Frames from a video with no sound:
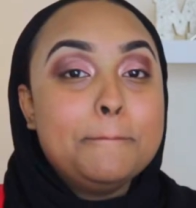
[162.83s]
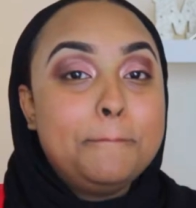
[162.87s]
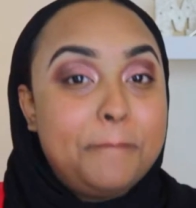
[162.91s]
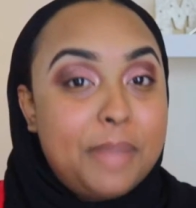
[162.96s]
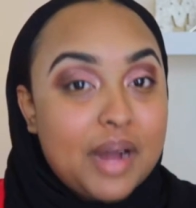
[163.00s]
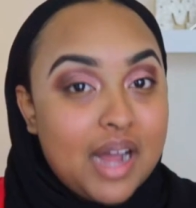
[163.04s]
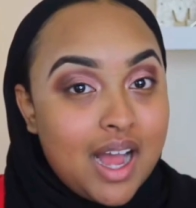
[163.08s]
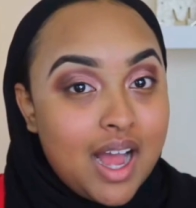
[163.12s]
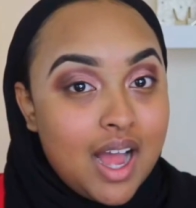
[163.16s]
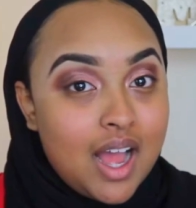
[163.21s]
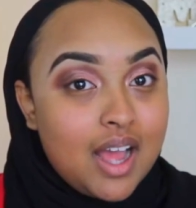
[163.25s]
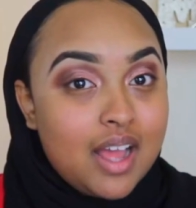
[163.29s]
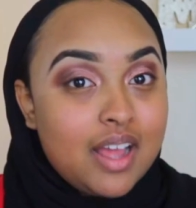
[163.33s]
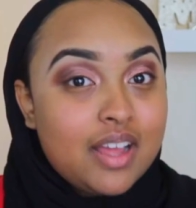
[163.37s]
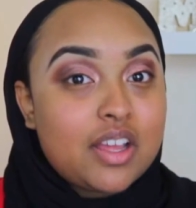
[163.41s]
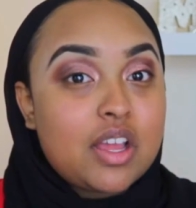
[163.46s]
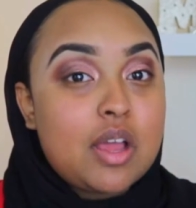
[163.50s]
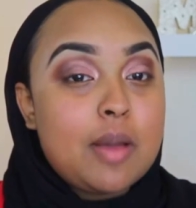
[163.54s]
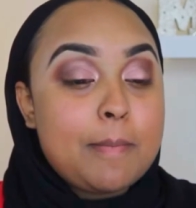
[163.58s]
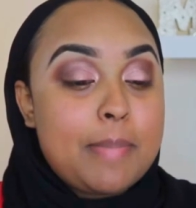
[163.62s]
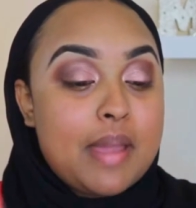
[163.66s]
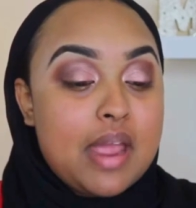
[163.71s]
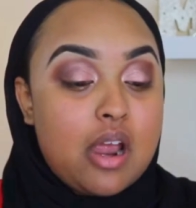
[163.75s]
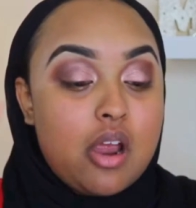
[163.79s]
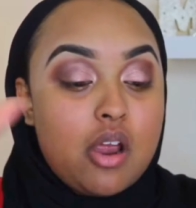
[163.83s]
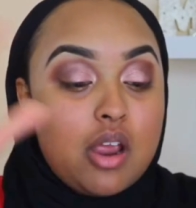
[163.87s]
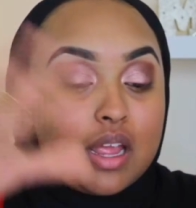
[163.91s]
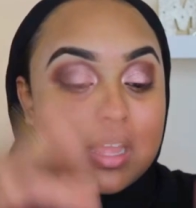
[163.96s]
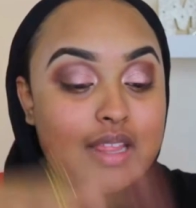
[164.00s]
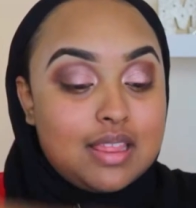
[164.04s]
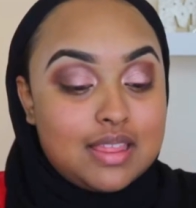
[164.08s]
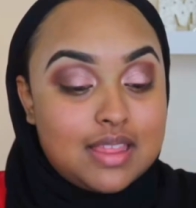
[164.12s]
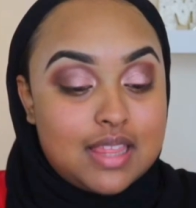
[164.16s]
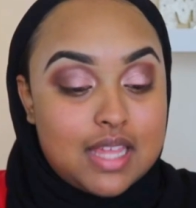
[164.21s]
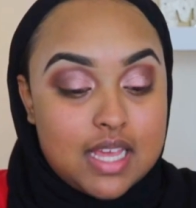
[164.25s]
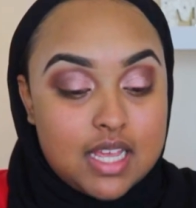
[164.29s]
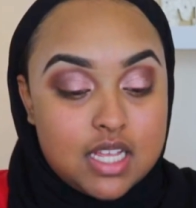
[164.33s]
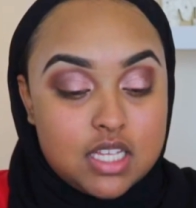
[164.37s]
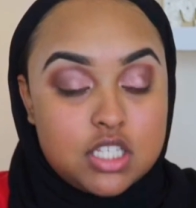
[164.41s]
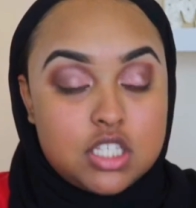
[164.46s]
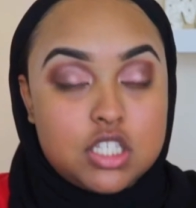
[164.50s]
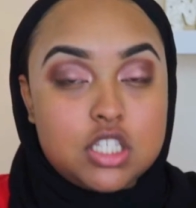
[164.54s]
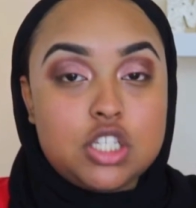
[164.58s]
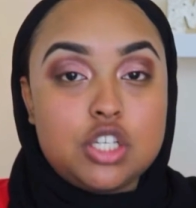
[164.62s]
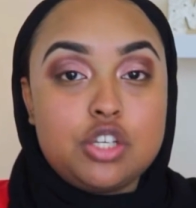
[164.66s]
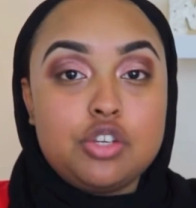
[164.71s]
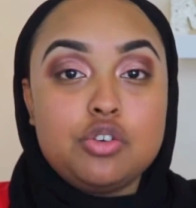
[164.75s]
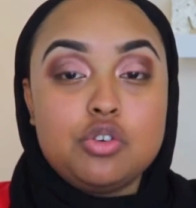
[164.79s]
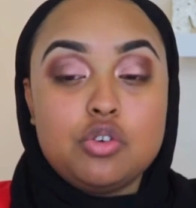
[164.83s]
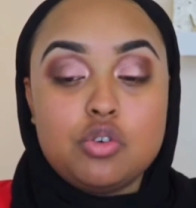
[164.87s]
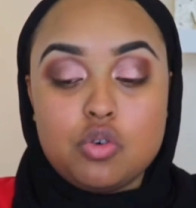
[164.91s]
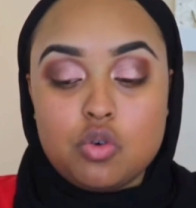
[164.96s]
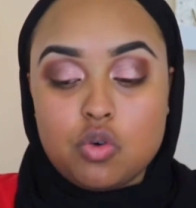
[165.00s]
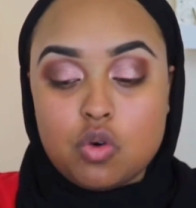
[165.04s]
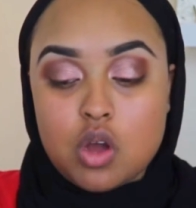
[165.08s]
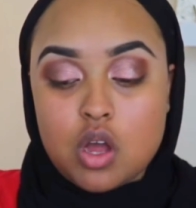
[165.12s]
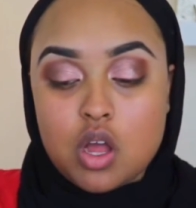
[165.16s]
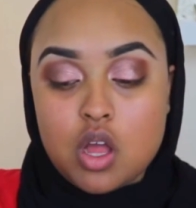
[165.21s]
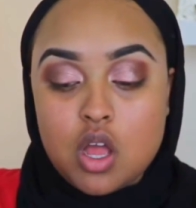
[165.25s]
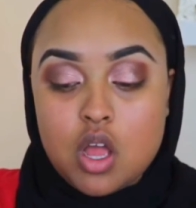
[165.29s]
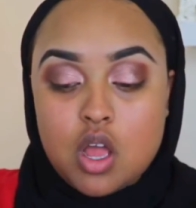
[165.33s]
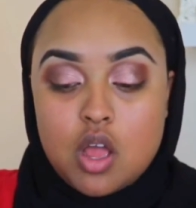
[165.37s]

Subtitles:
But comparing this to